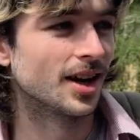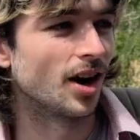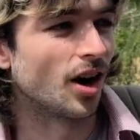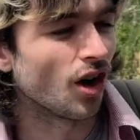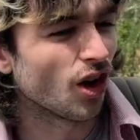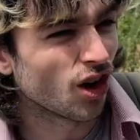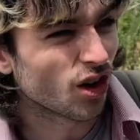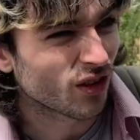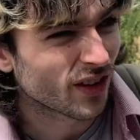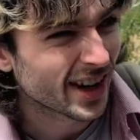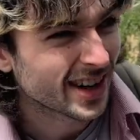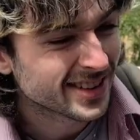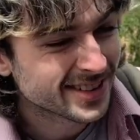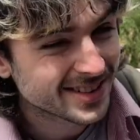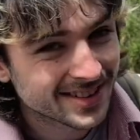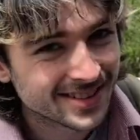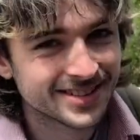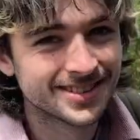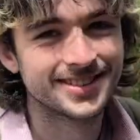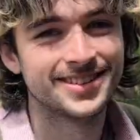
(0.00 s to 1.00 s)
All right.
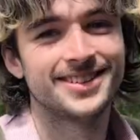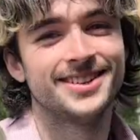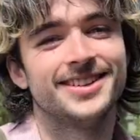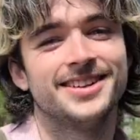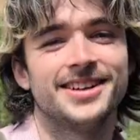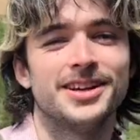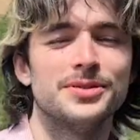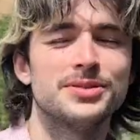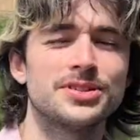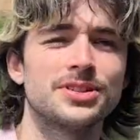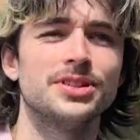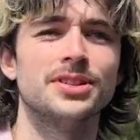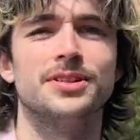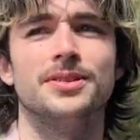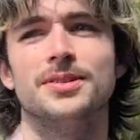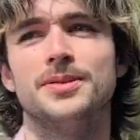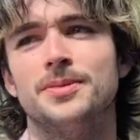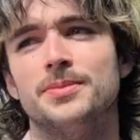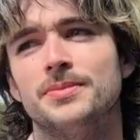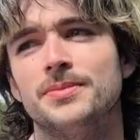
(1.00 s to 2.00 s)
It was good.
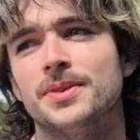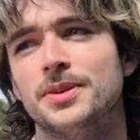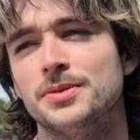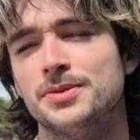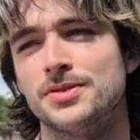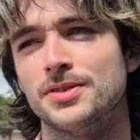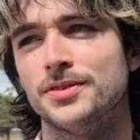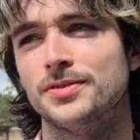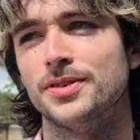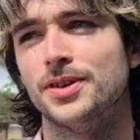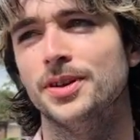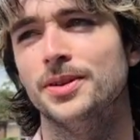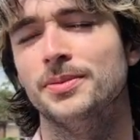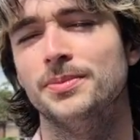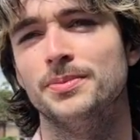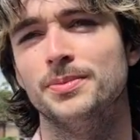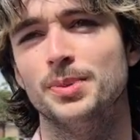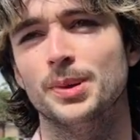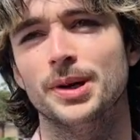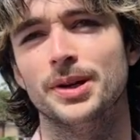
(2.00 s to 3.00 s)
It was really fun,
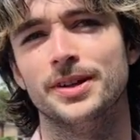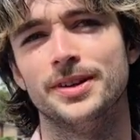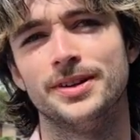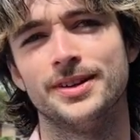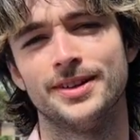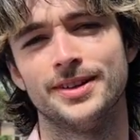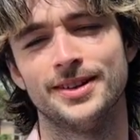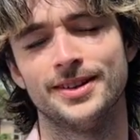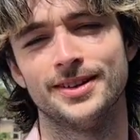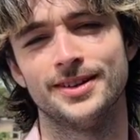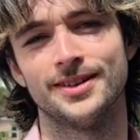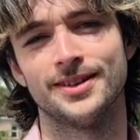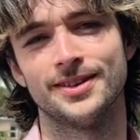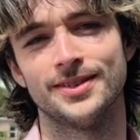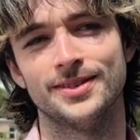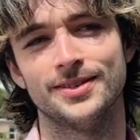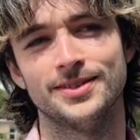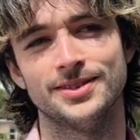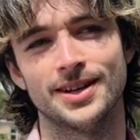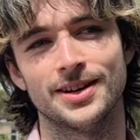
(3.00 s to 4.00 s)
but
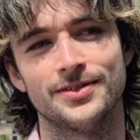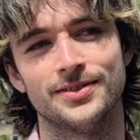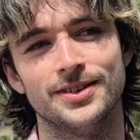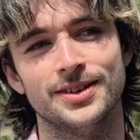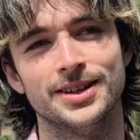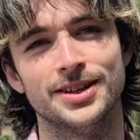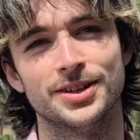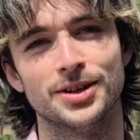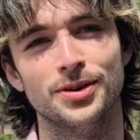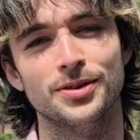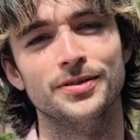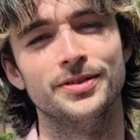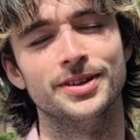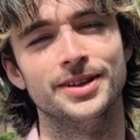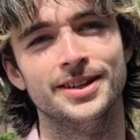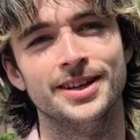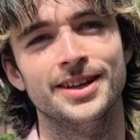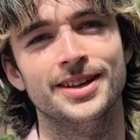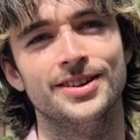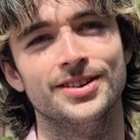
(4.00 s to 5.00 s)
definitely
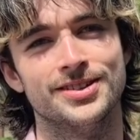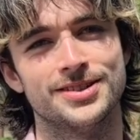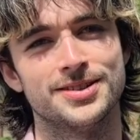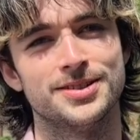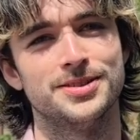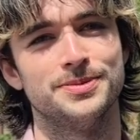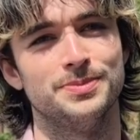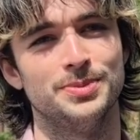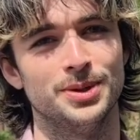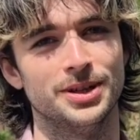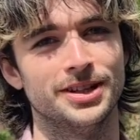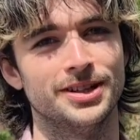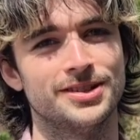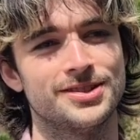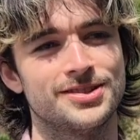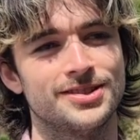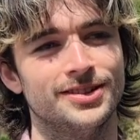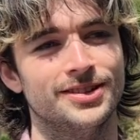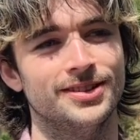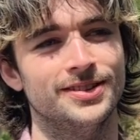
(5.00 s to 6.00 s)
COVID hit us big.
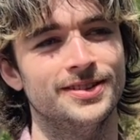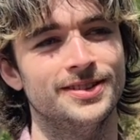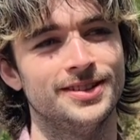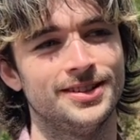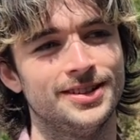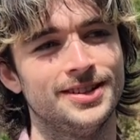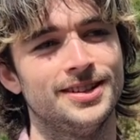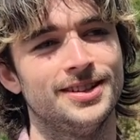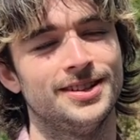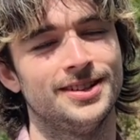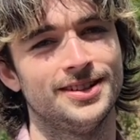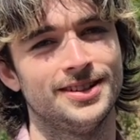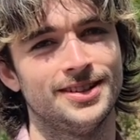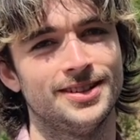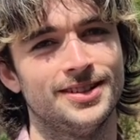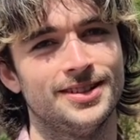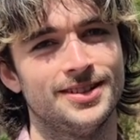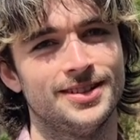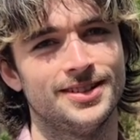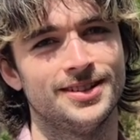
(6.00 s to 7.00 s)
So big time,
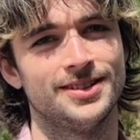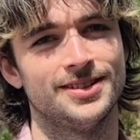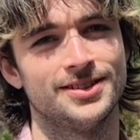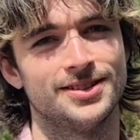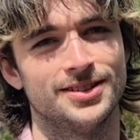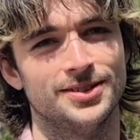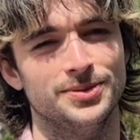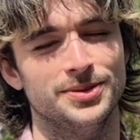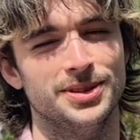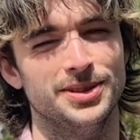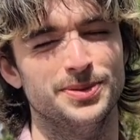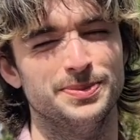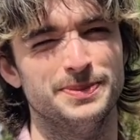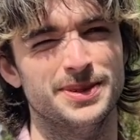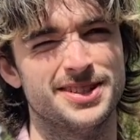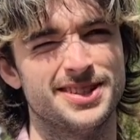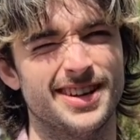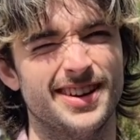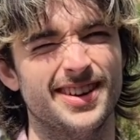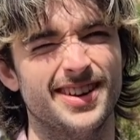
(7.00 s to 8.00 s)
yeah. So we
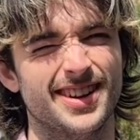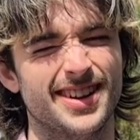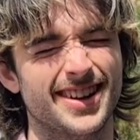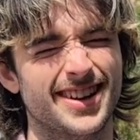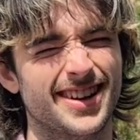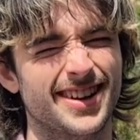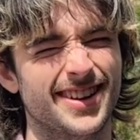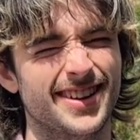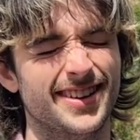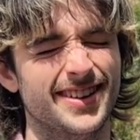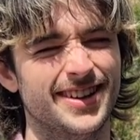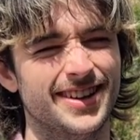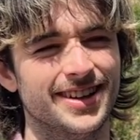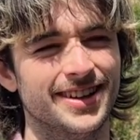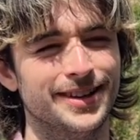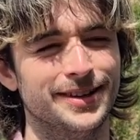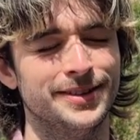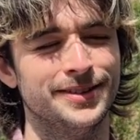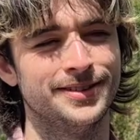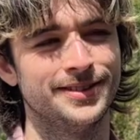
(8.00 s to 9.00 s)
missed out on a lot of
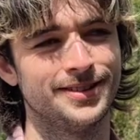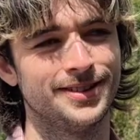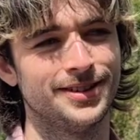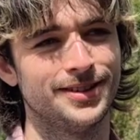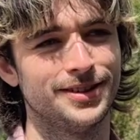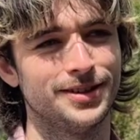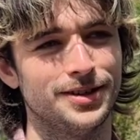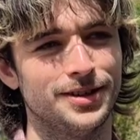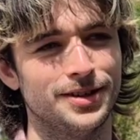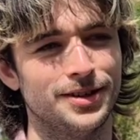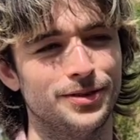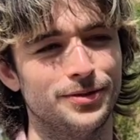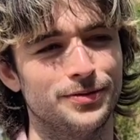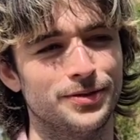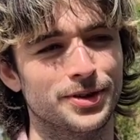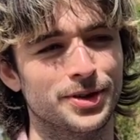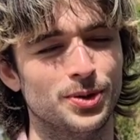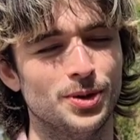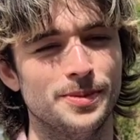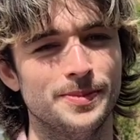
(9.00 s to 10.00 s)
learning
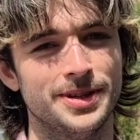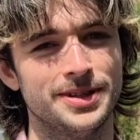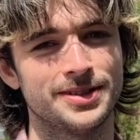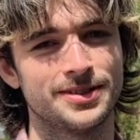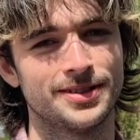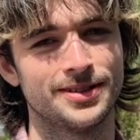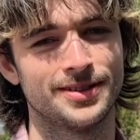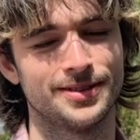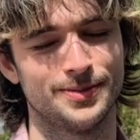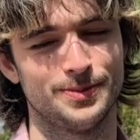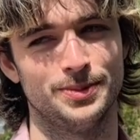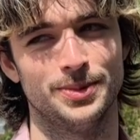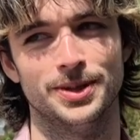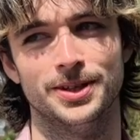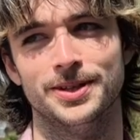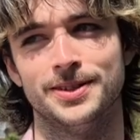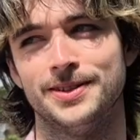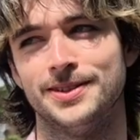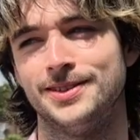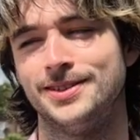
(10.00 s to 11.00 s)
equipment,
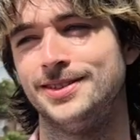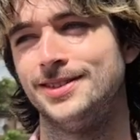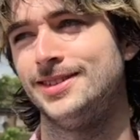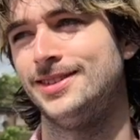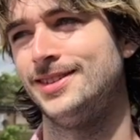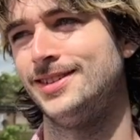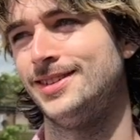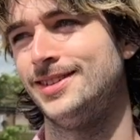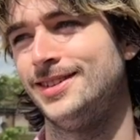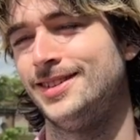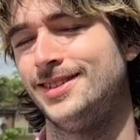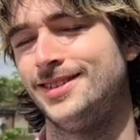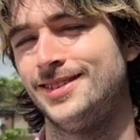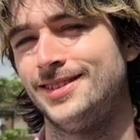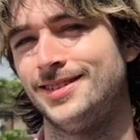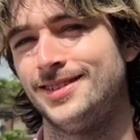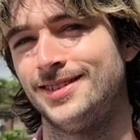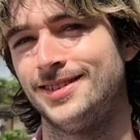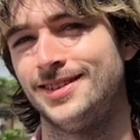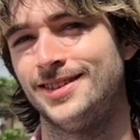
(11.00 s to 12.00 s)
but
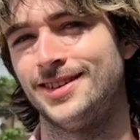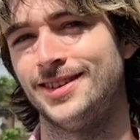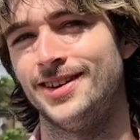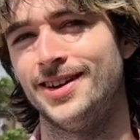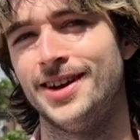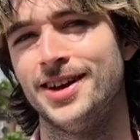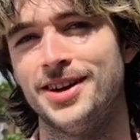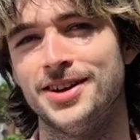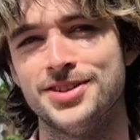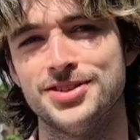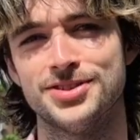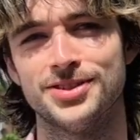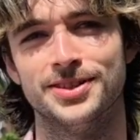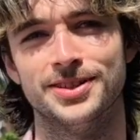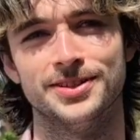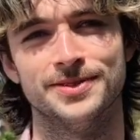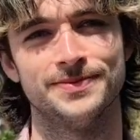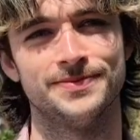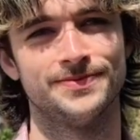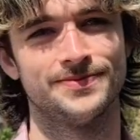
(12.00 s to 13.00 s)
I, I
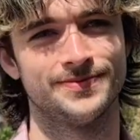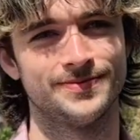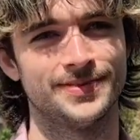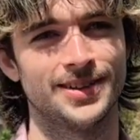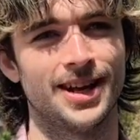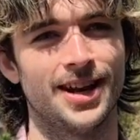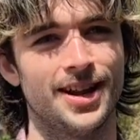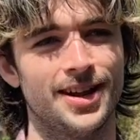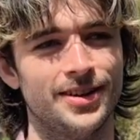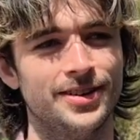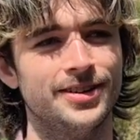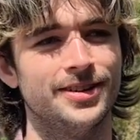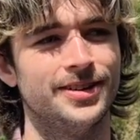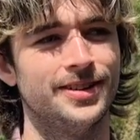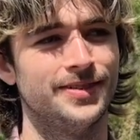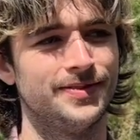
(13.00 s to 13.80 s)
enjoyed it. Um, I learned a lot.